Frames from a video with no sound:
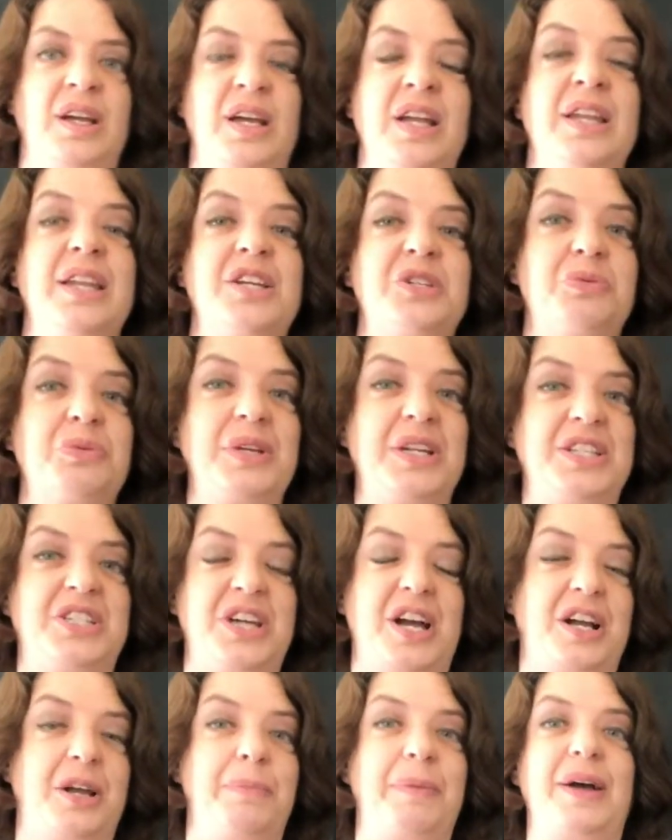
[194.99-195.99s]
Next, we're going to
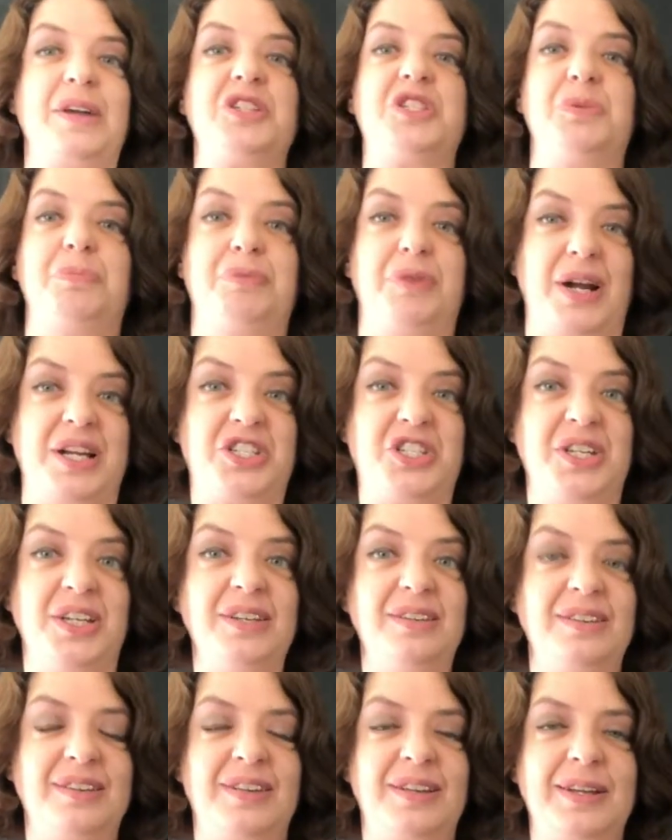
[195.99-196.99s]
talk about depression.
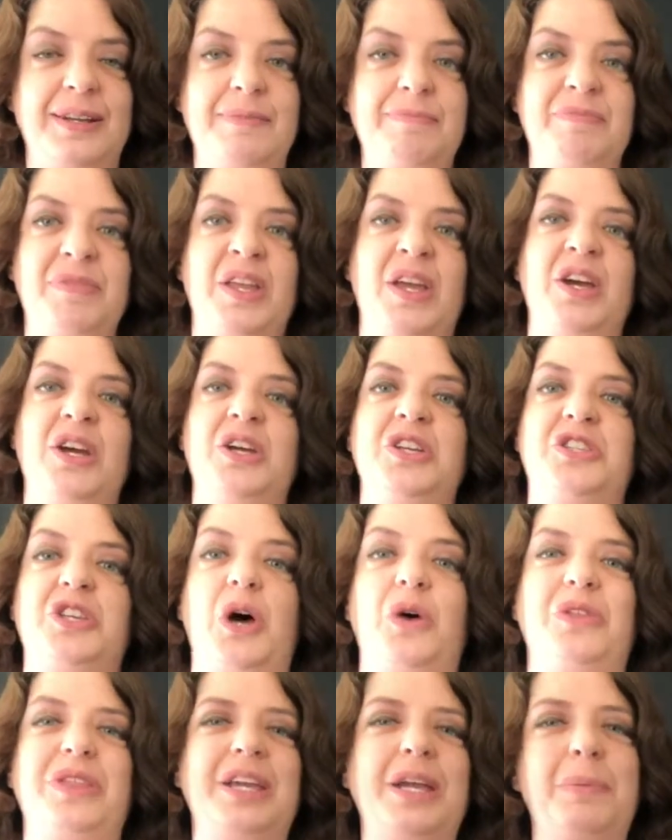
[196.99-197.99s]

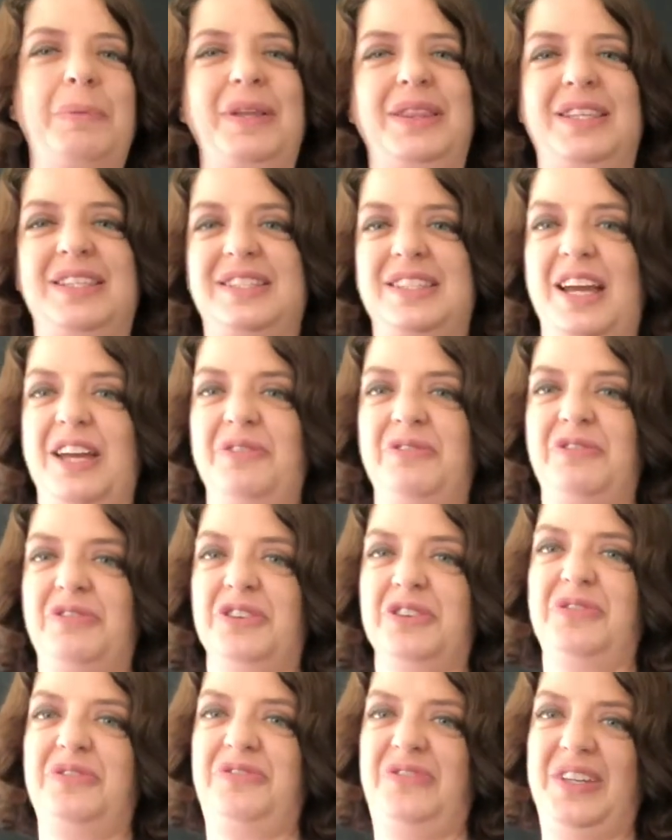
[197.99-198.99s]
So think about the sign for
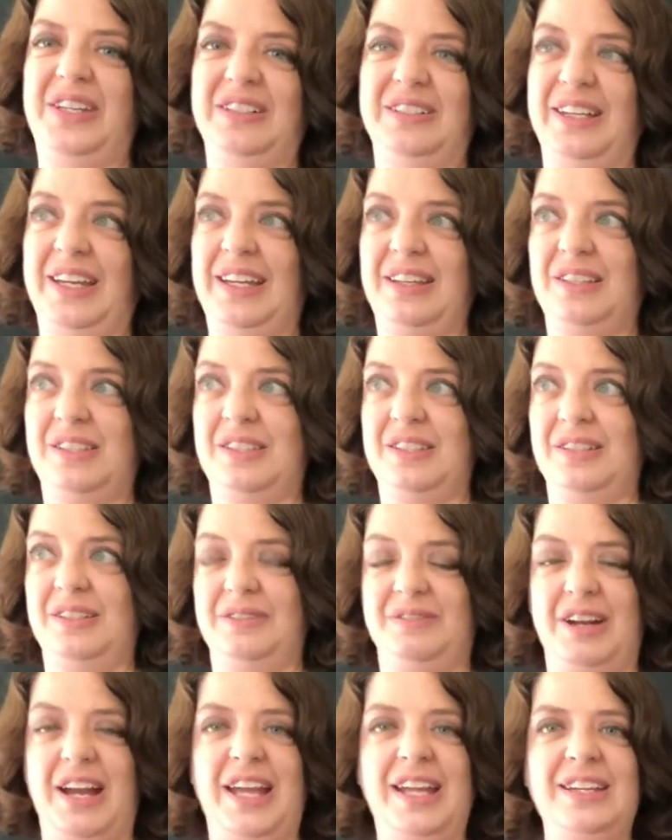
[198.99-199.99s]
feelings,
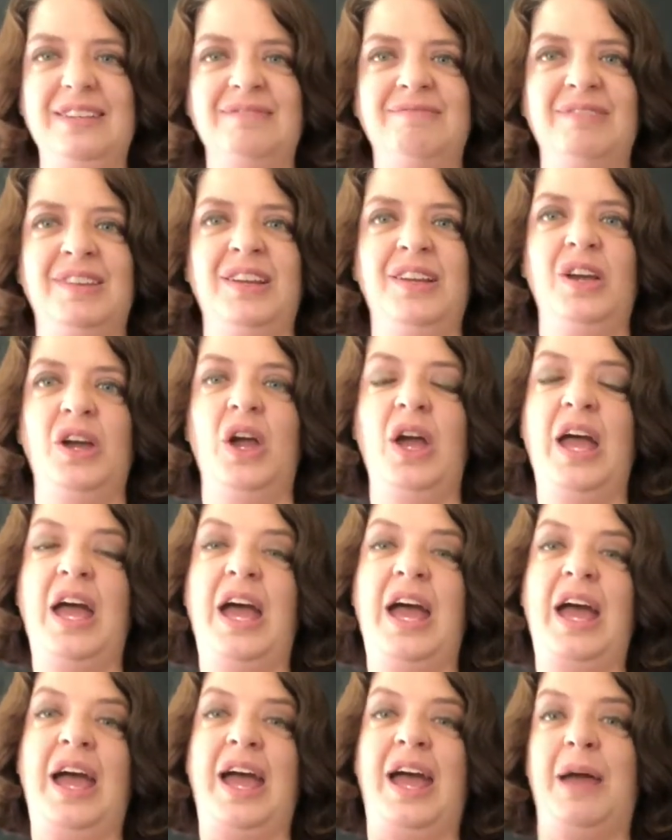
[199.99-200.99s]
right?
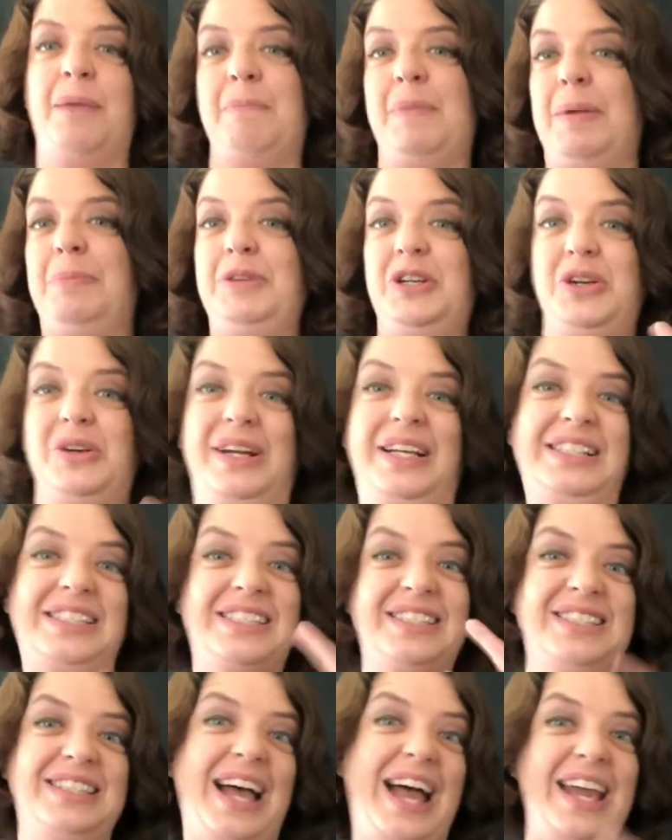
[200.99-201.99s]
Maybe you're
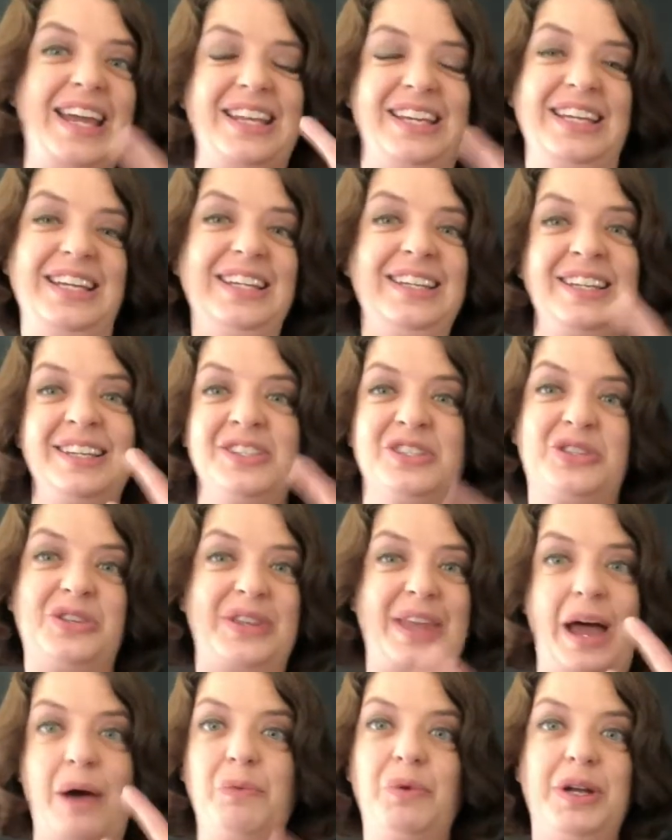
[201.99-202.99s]
excited, so
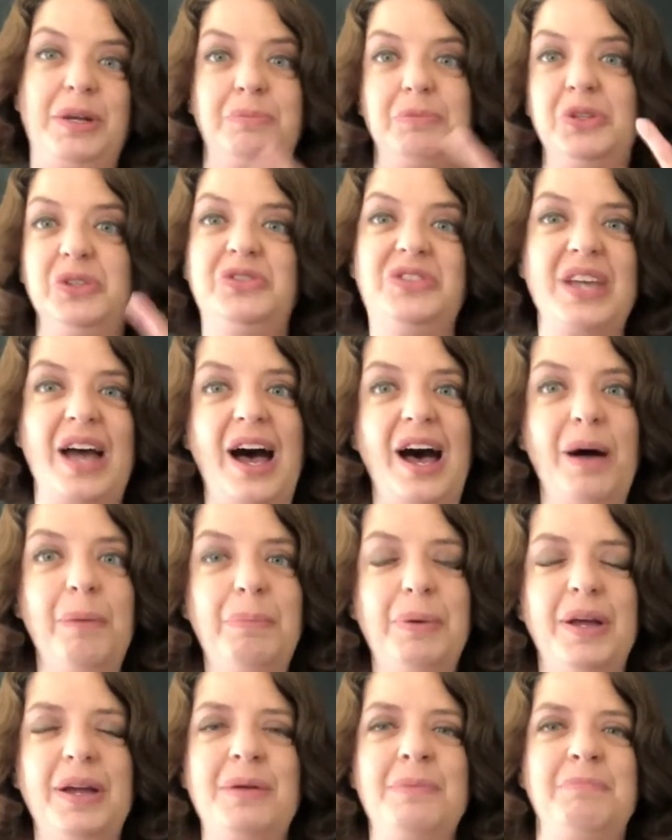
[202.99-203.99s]
that one moves up.
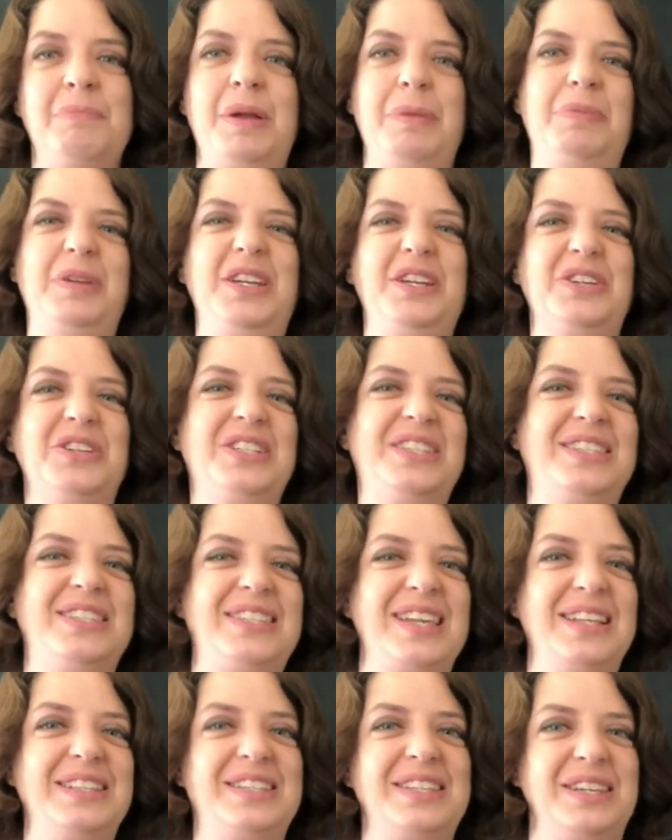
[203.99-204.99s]
Maybe you're
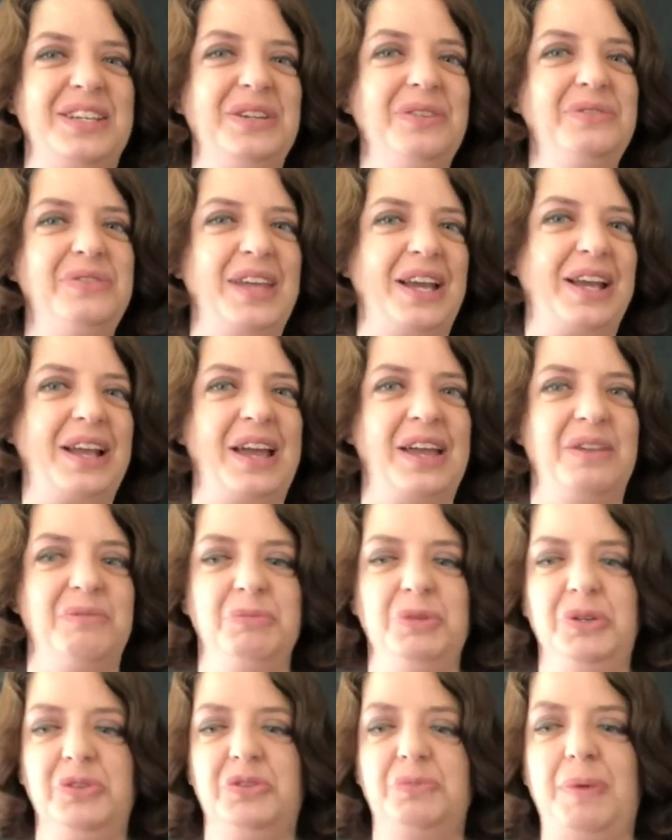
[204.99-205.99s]
sensitive, that kind of
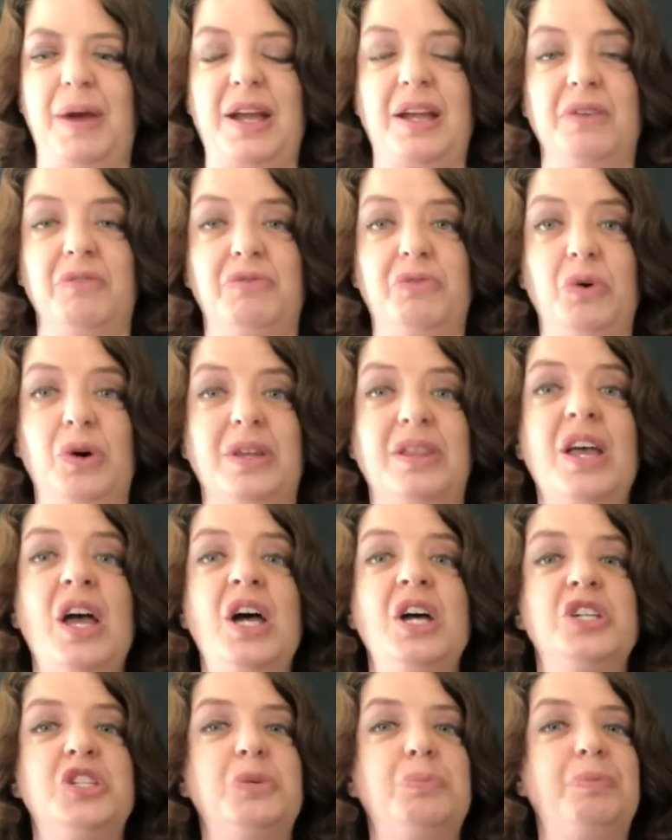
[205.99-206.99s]
moves back and forth.
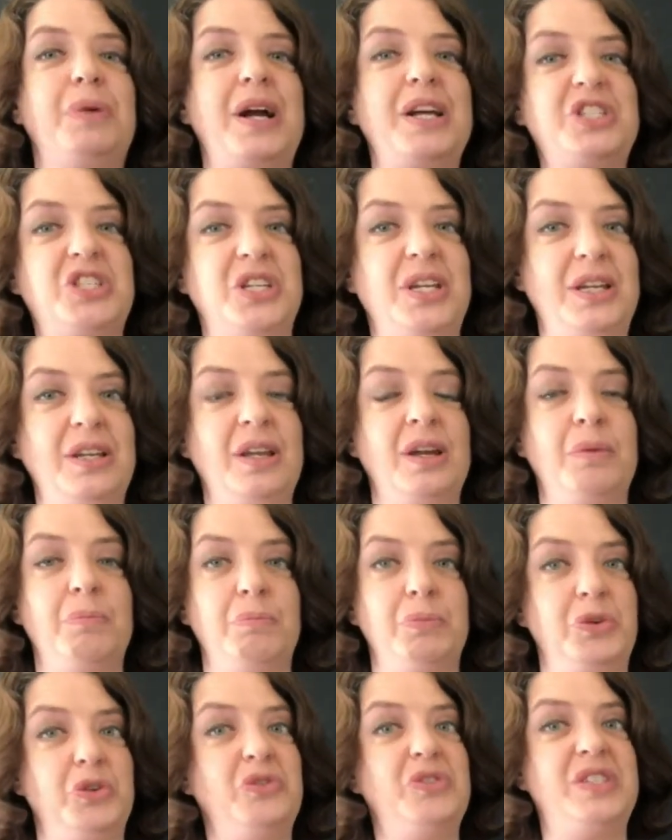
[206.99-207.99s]
Depression
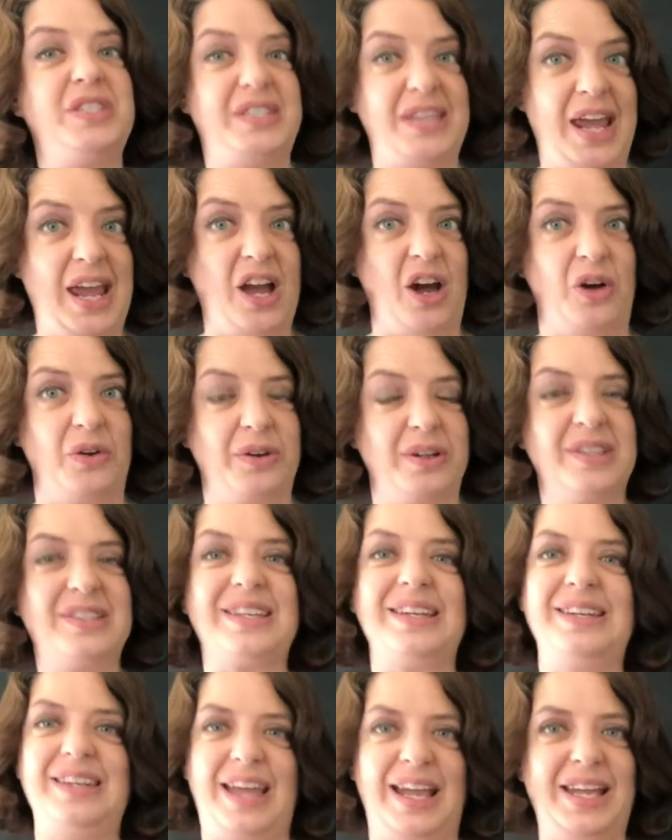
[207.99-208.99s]
moves down. It's a
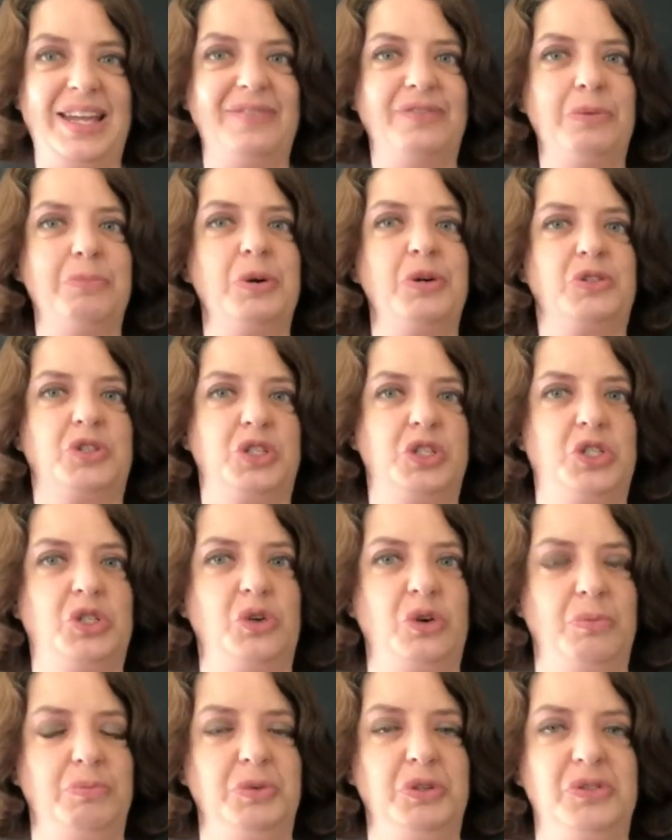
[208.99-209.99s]
negative emotion,
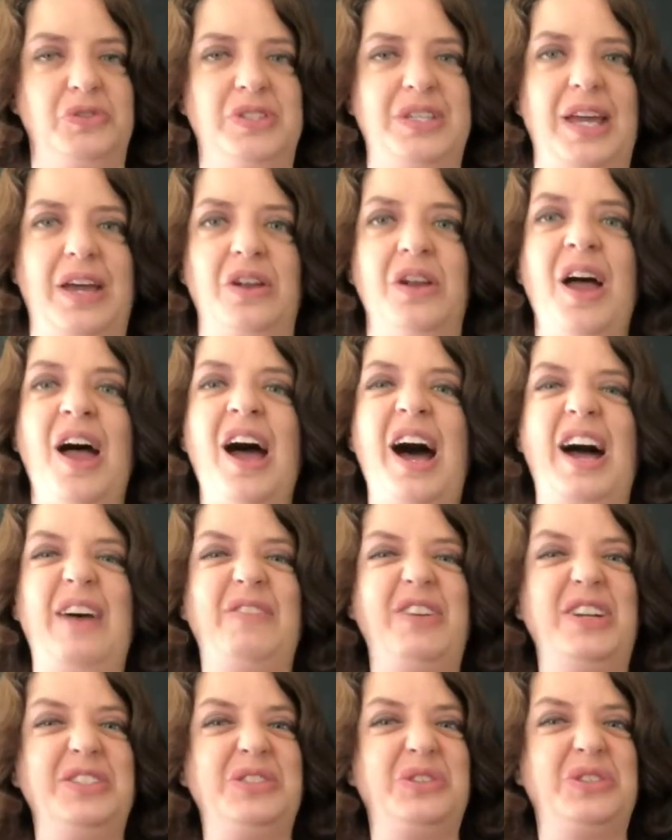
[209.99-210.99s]
so it moves down. I've
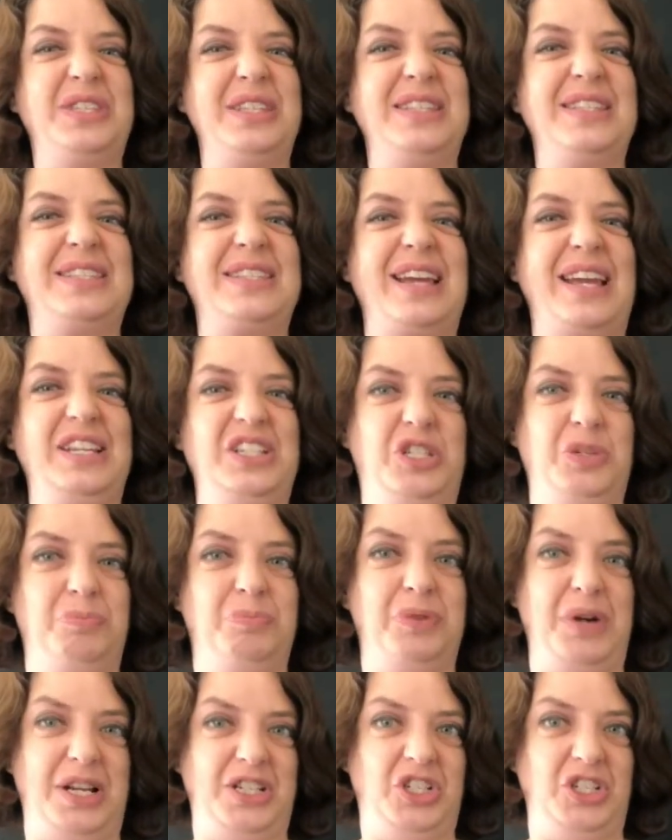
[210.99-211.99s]
also seen the sign
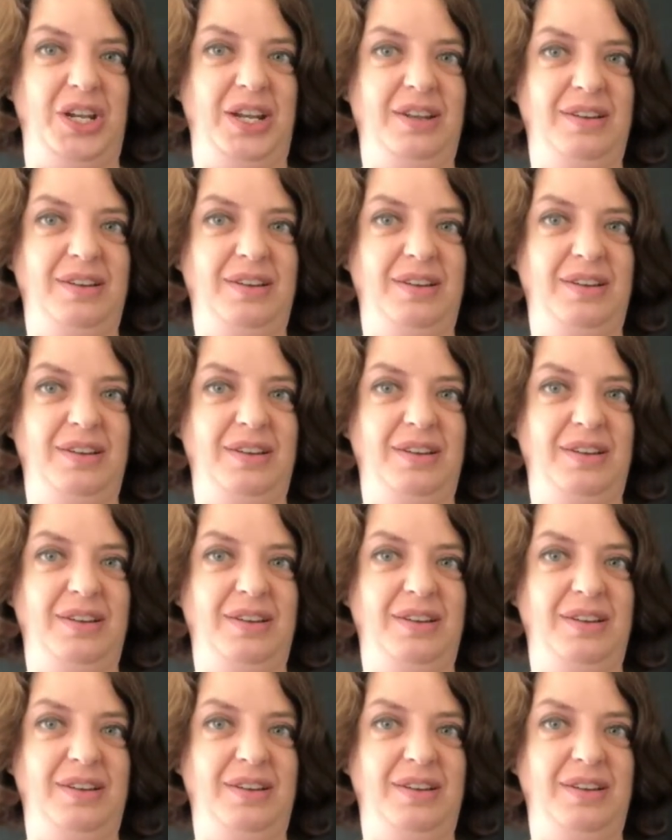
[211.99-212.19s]
depression.